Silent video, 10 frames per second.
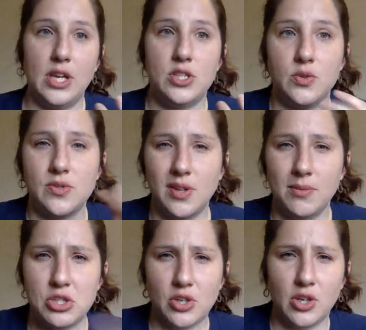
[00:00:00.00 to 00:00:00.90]
So let me show
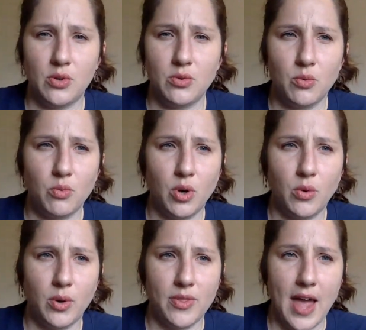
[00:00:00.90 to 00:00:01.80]
you real quick what
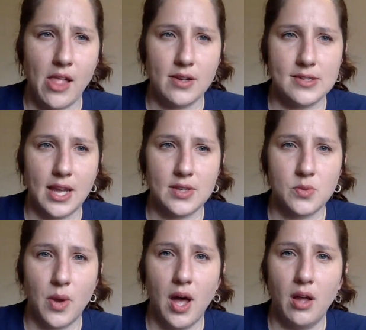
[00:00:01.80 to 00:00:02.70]
that looks like as well.